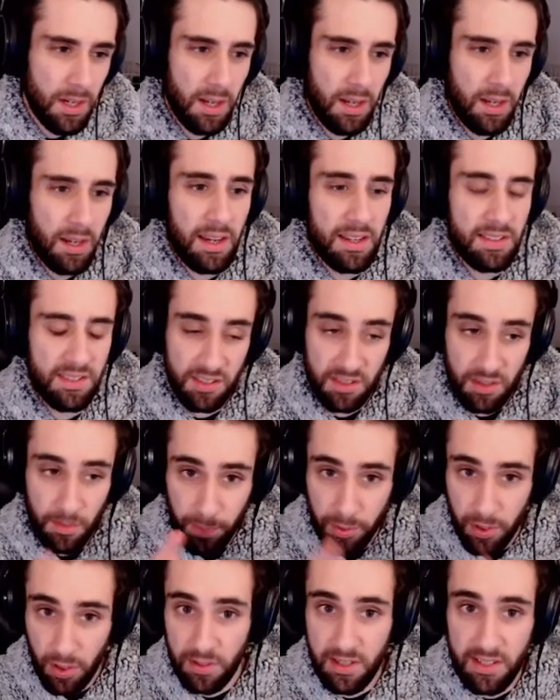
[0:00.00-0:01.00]
Is this a
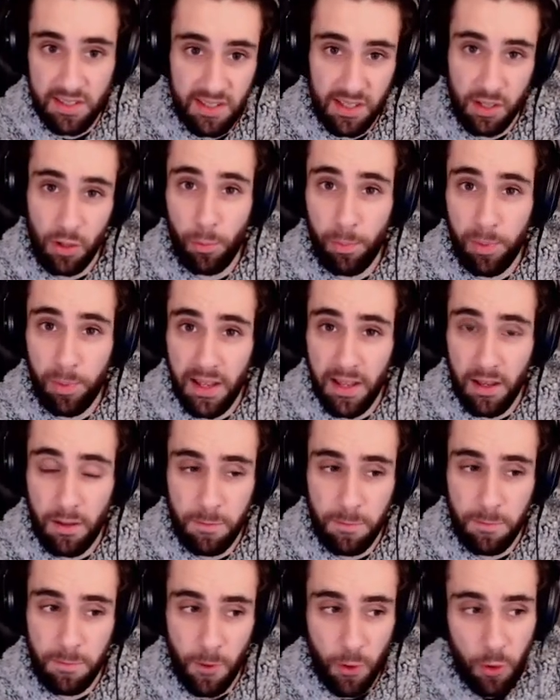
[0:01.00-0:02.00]
purely single player
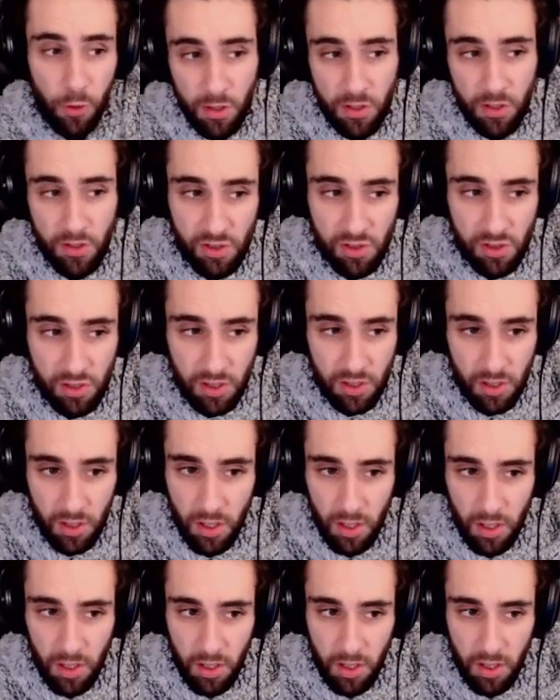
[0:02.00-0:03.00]
focus?
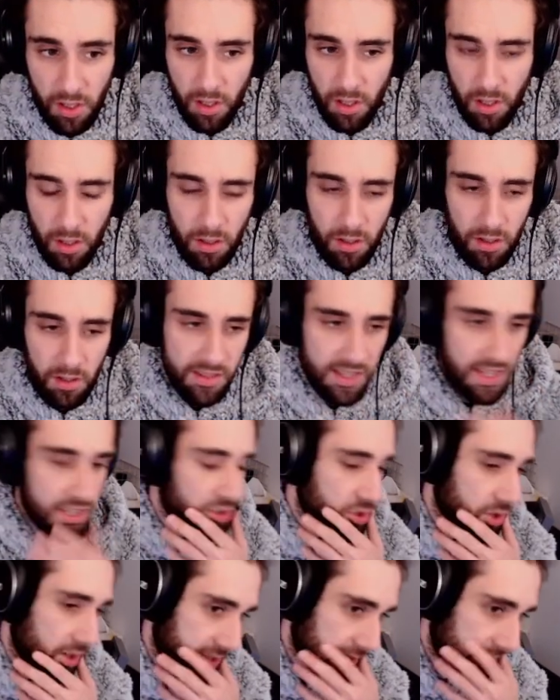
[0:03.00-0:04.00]
It's
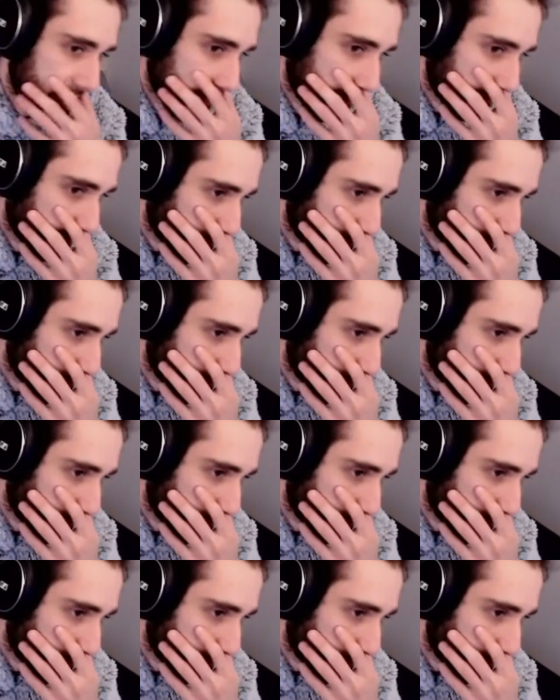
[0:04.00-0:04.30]
interesting.